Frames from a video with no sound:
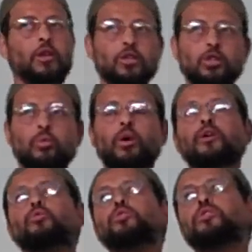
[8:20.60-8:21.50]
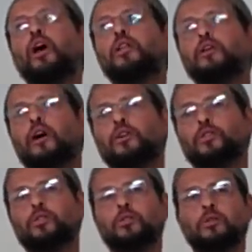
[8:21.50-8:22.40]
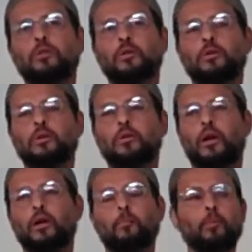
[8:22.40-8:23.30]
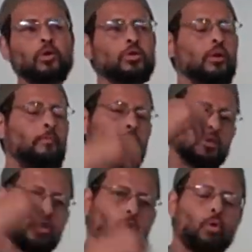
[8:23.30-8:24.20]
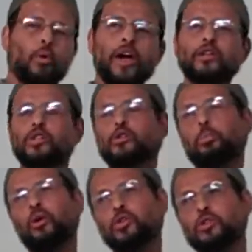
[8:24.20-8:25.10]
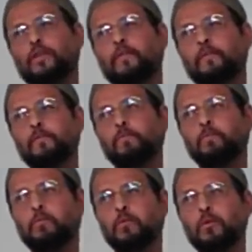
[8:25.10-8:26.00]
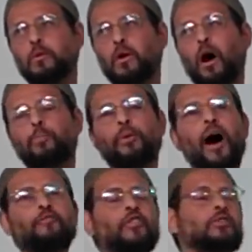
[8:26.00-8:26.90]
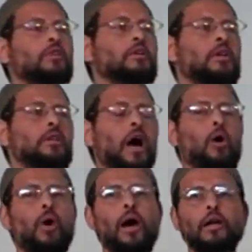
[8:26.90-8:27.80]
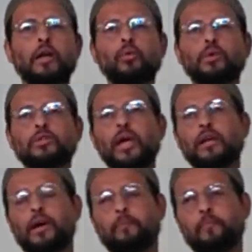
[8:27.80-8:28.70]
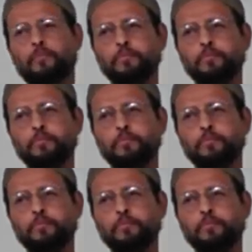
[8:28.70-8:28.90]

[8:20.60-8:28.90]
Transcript: This is what he was telling us. And a Muslim is a courageous person. Our Prophet sallallahu alaihi wasallam